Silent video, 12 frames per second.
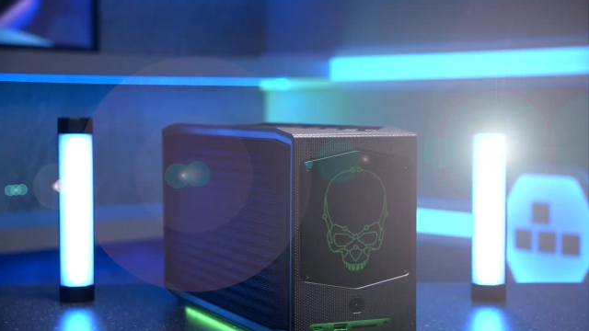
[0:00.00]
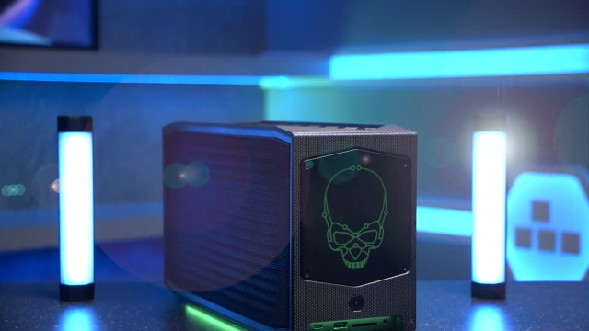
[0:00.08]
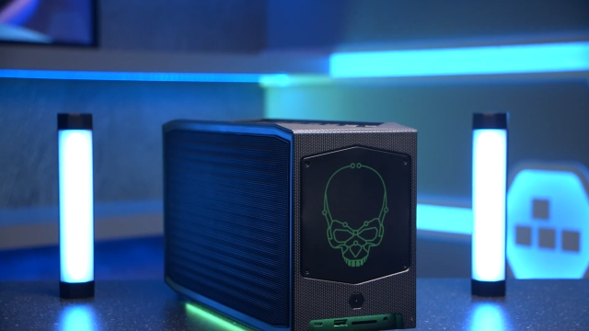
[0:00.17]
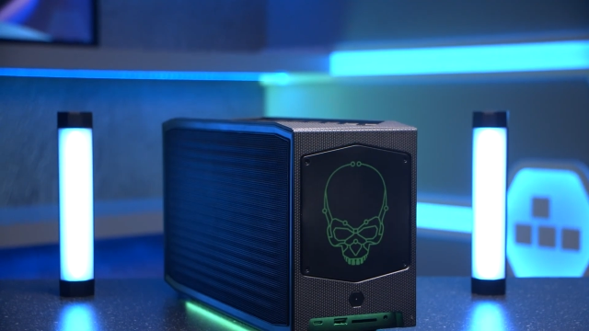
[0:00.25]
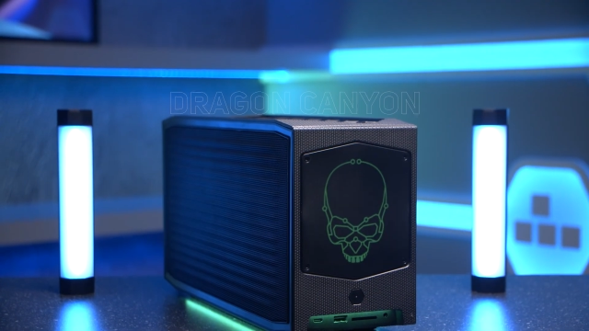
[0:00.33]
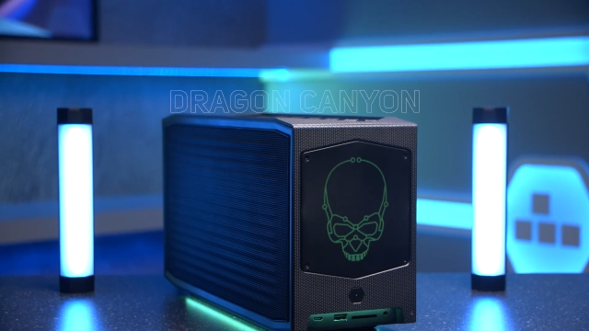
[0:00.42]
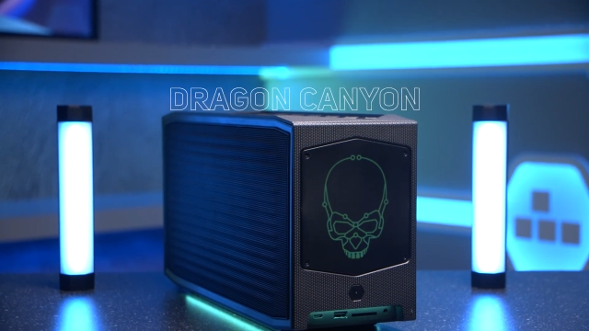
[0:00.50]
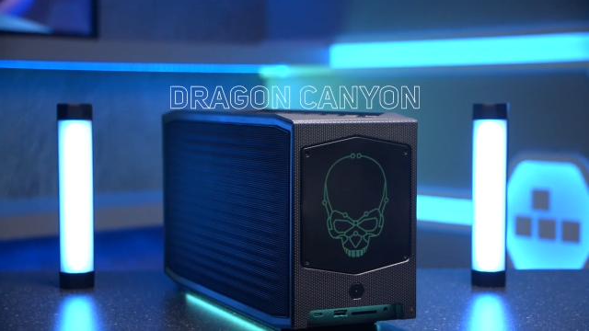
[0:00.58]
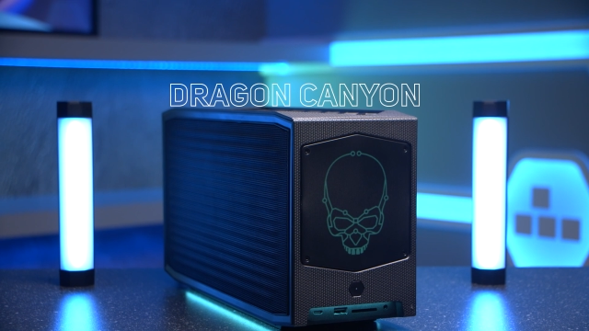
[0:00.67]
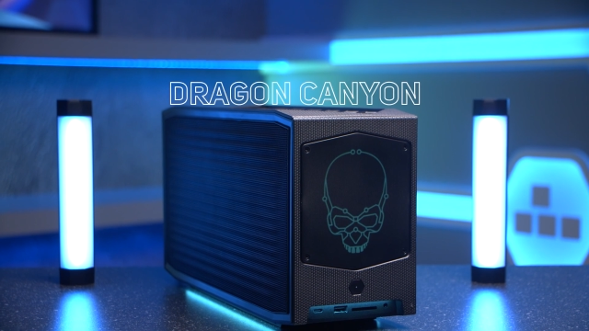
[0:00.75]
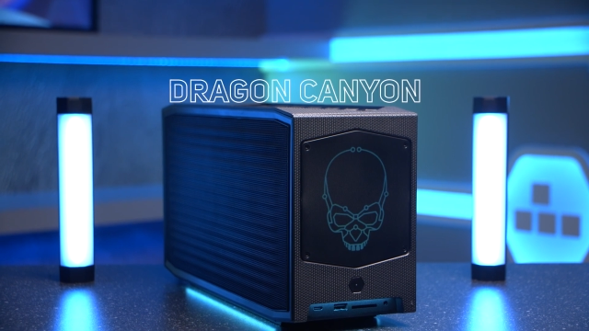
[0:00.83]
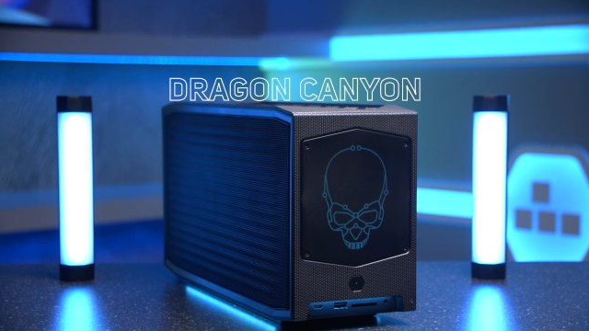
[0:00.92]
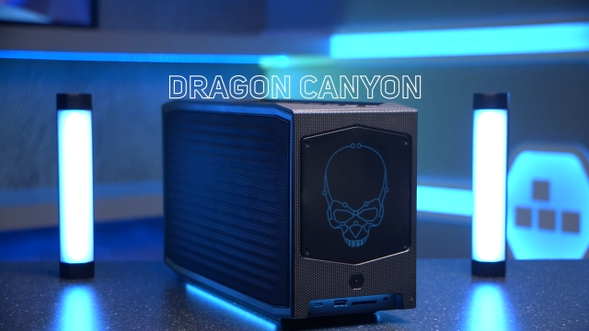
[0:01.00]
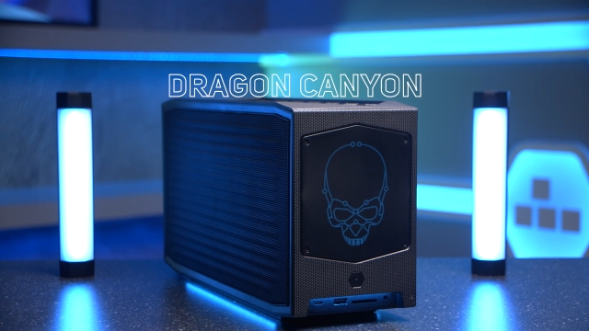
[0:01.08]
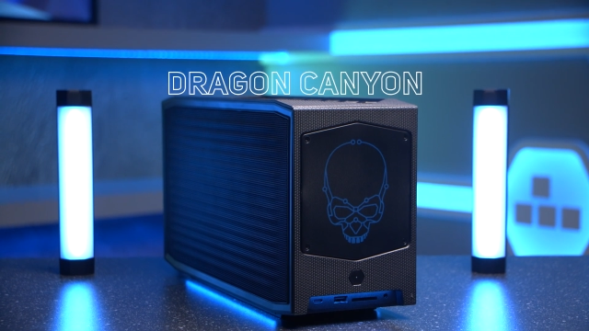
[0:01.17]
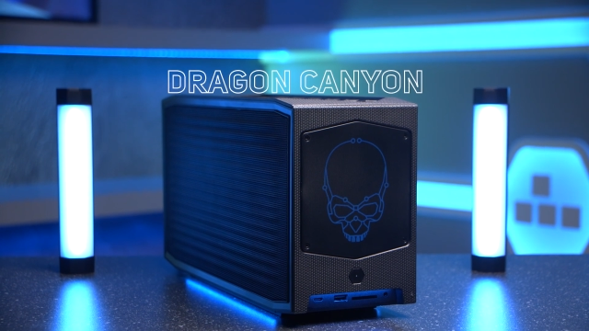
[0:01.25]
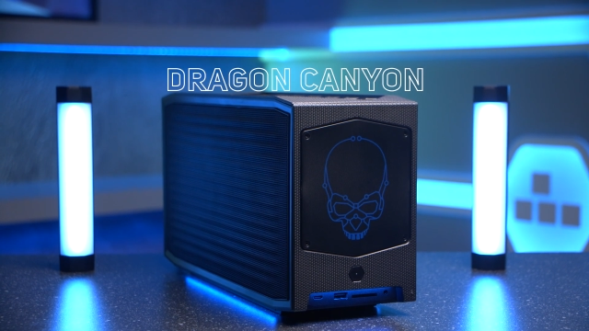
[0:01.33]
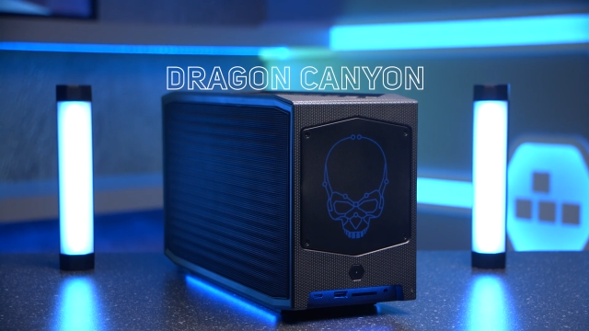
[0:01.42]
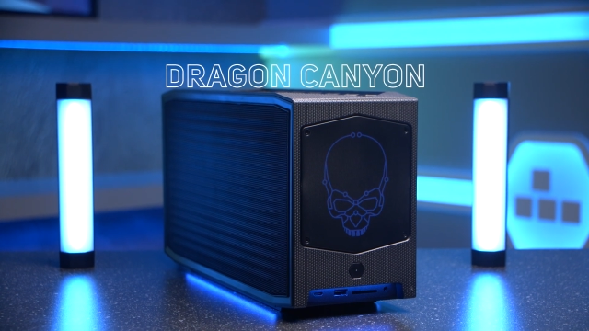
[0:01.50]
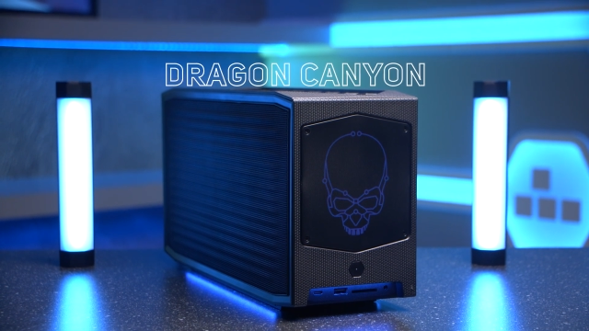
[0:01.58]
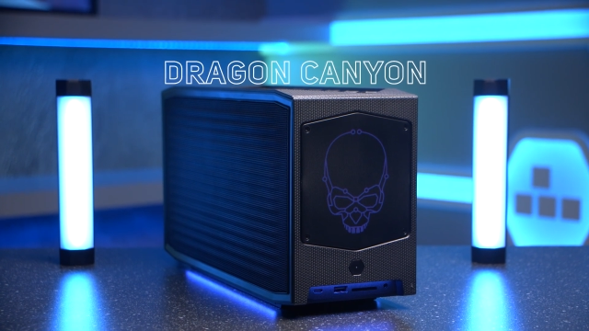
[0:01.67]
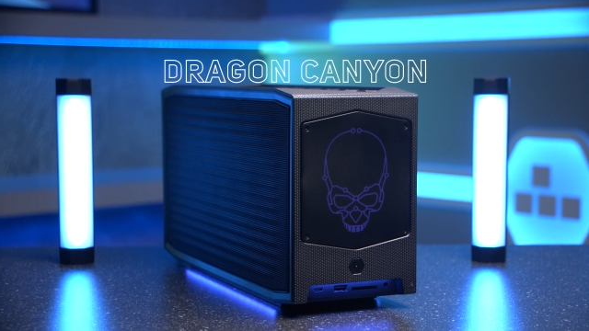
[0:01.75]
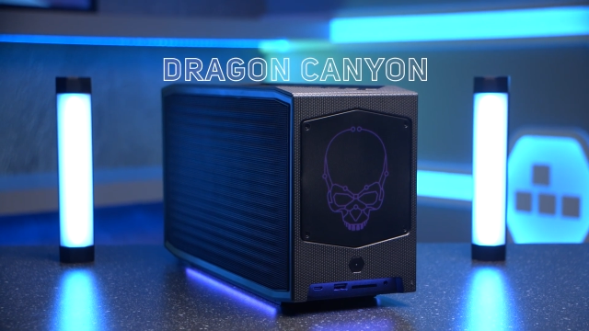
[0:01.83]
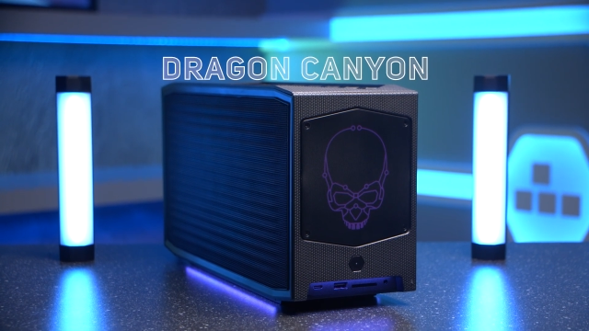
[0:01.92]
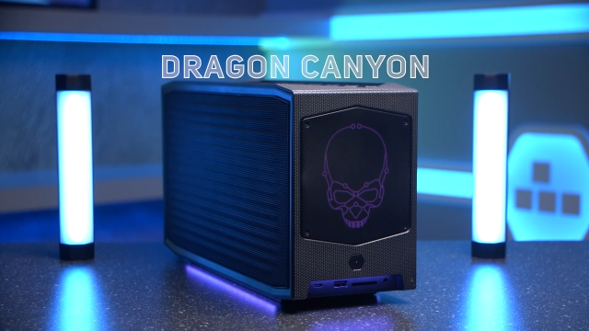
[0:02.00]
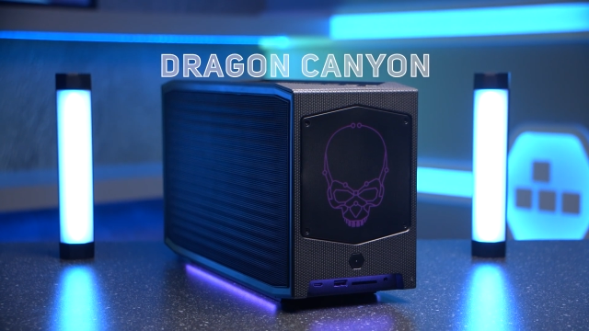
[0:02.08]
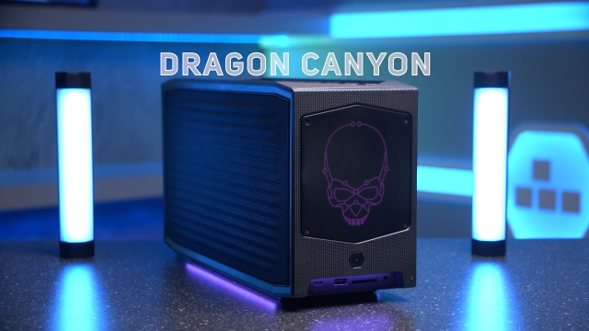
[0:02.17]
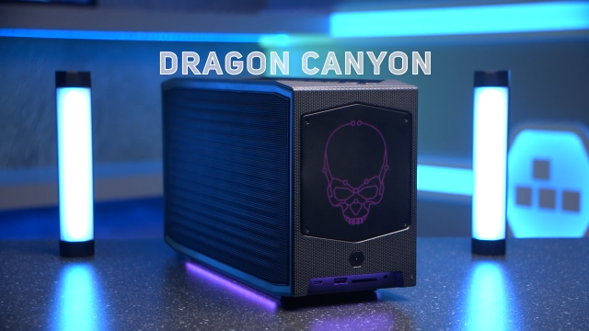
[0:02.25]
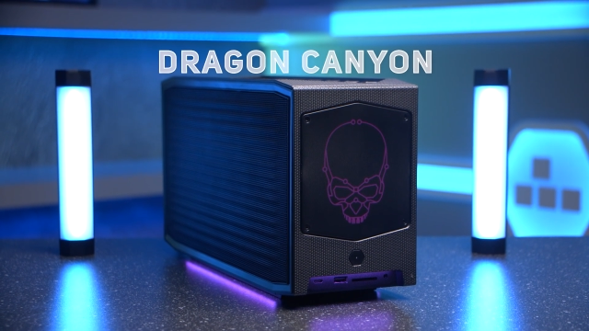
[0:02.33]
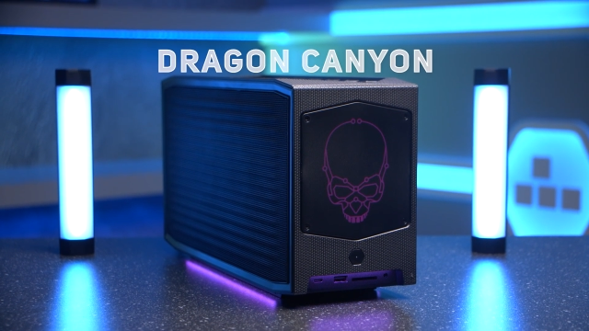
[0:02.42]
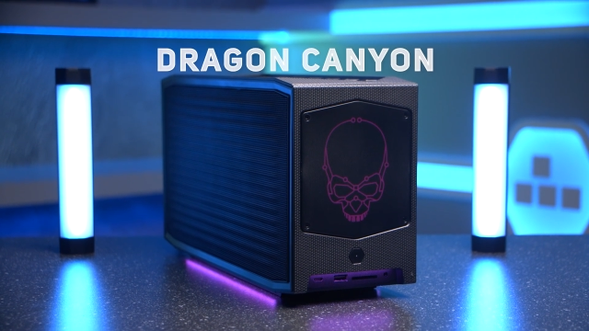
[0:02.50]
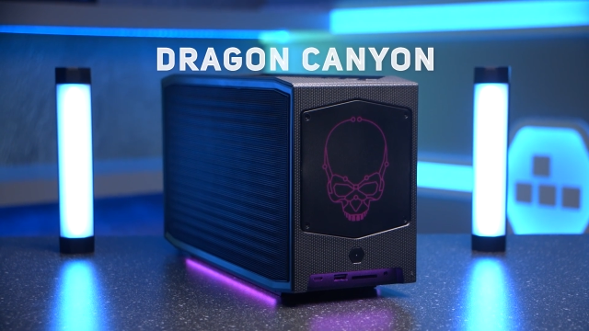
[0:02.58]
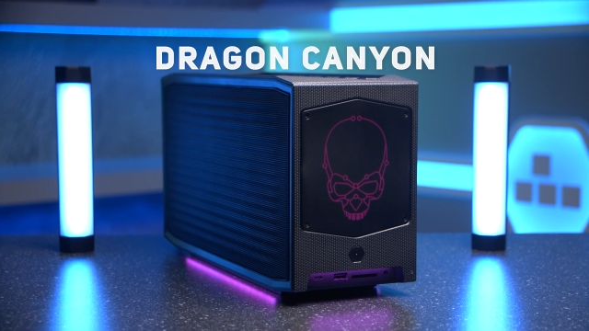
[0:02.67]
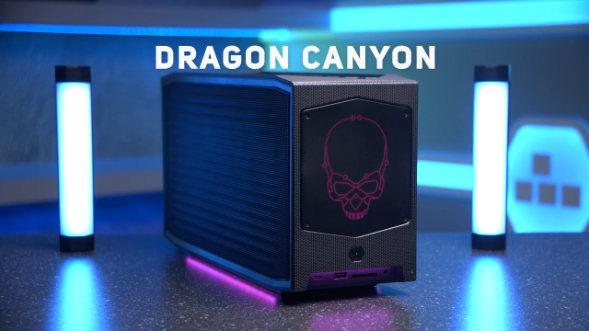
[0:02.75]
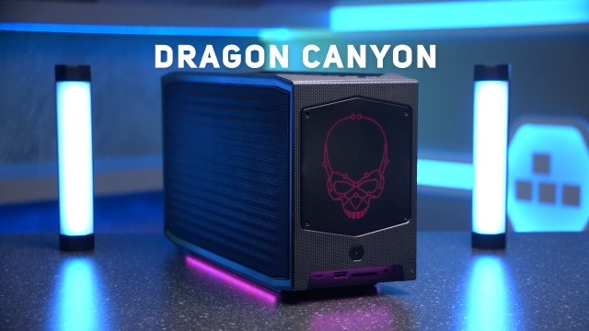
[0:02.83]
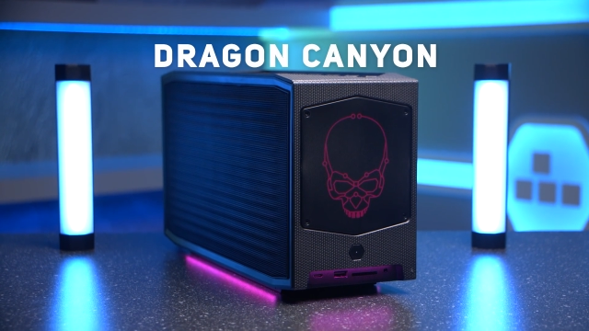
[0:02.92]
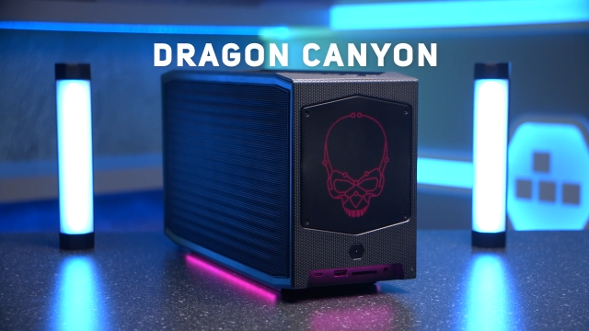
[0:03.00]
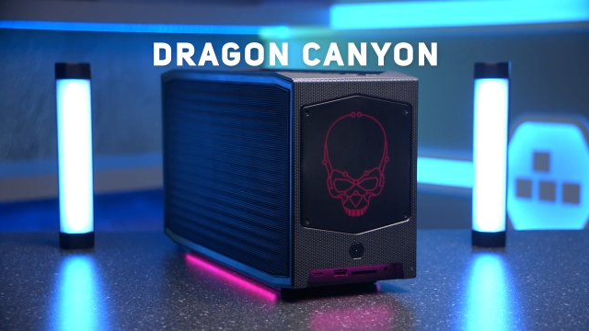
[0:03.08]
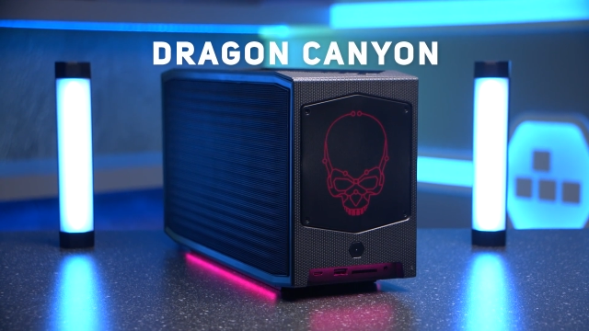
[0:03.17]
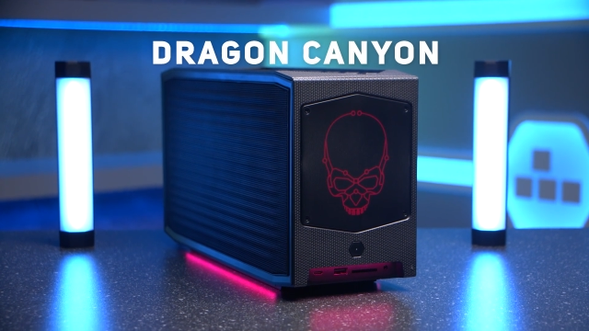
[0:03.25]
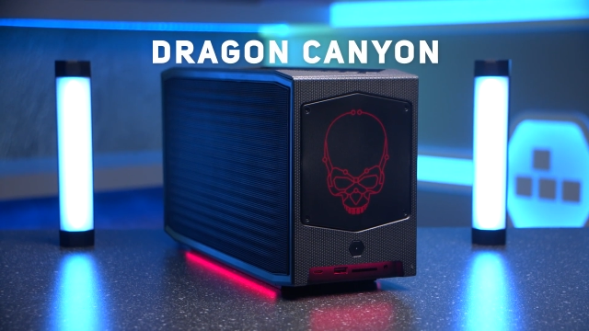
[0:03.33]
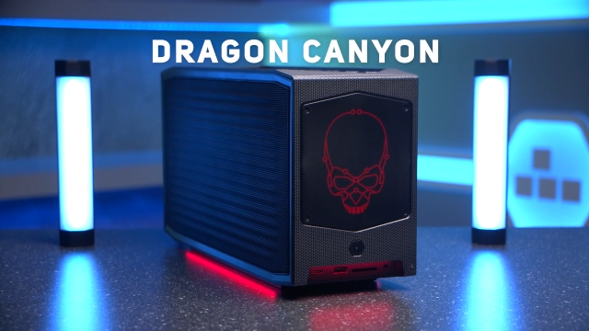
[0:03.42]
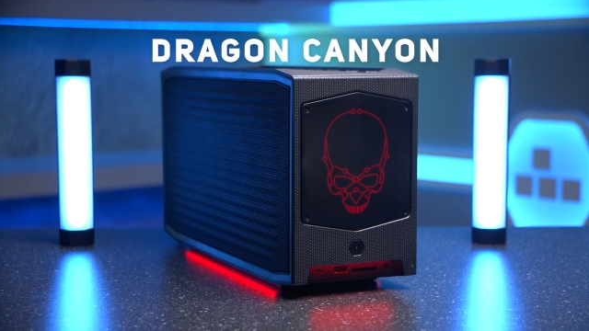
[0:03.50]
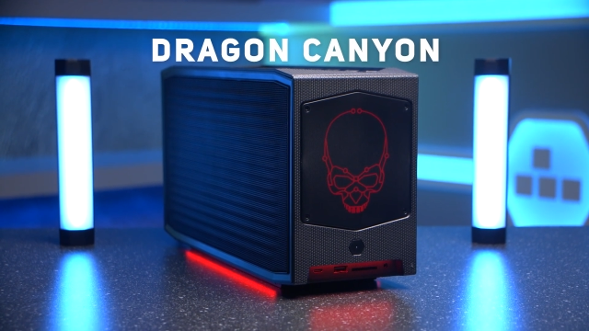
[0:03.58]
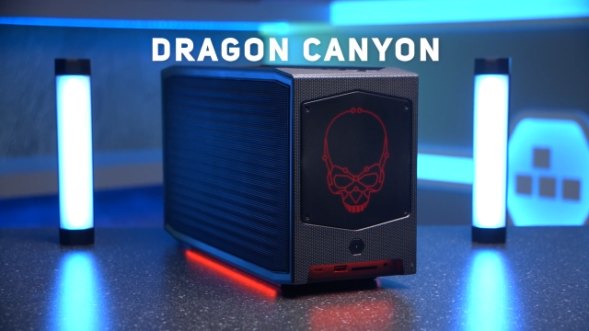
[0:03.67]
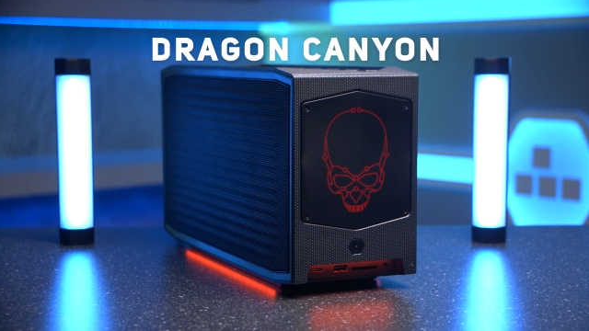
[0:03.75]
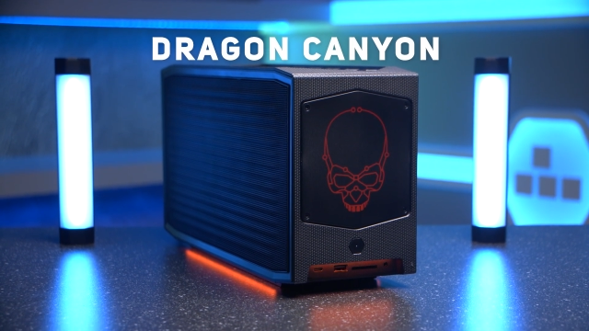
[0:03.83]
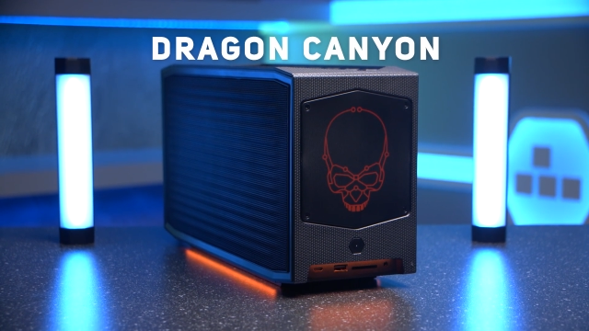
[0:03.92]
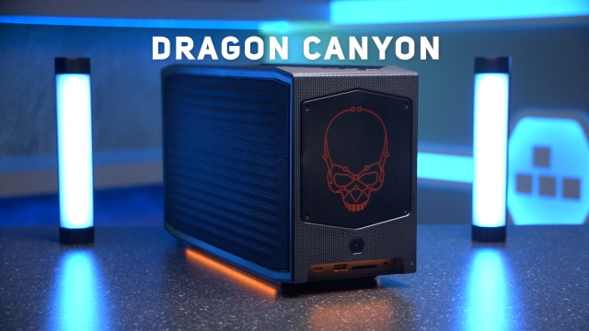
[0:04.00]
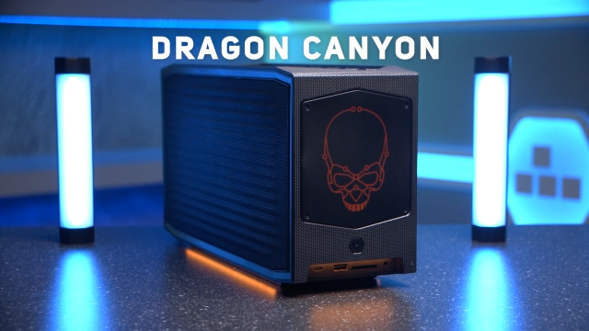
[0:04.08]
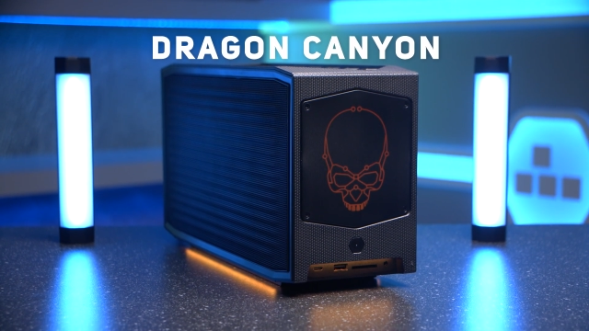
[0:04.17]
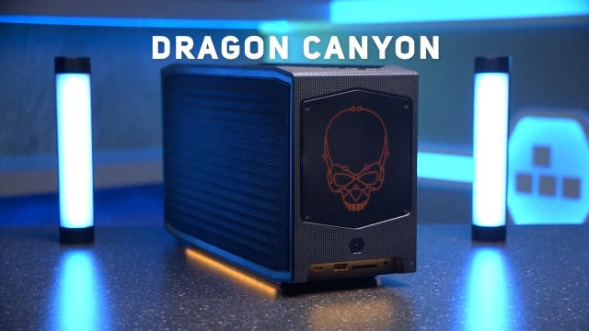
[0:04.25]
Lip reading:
(no speaker visible)